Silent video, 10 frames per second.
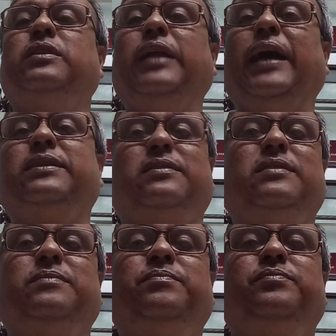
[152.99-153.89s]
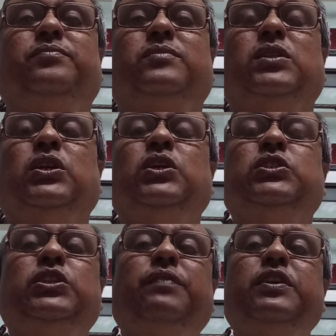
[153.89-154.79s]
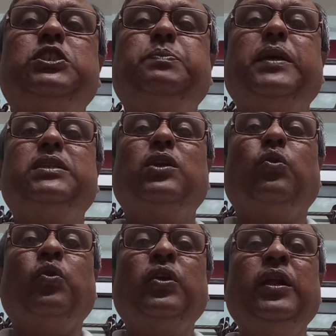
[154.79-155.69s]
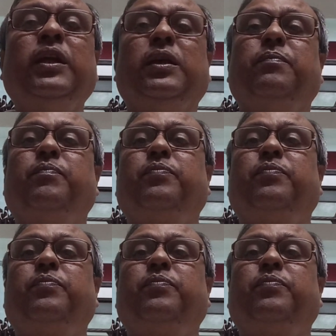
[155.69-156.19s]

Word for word: that Chief Inspector only